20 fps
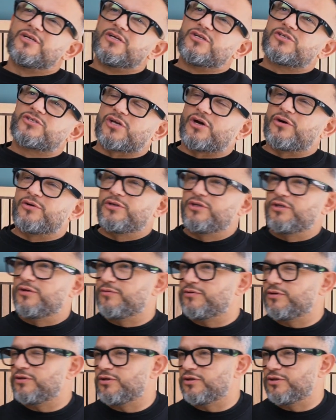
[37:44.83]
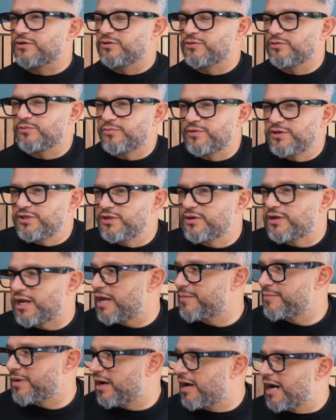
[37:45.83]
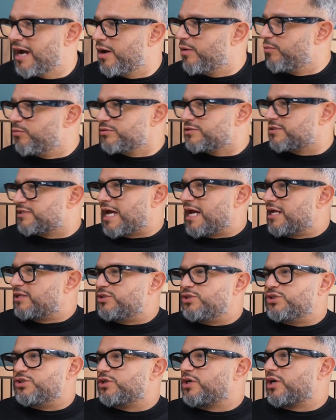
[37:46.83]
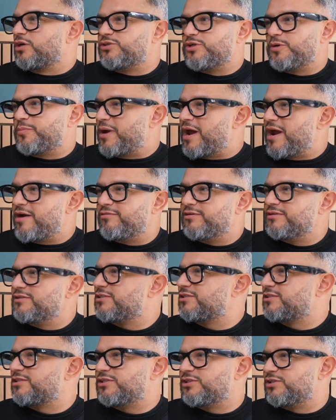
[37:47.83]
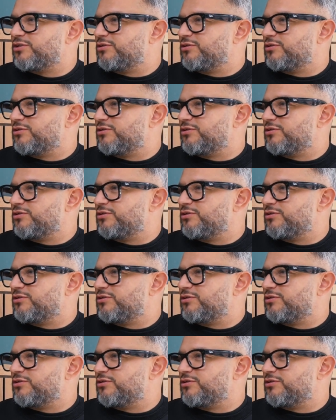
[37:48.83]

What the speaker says: So you when you came out, how was that? Did you go to your parents?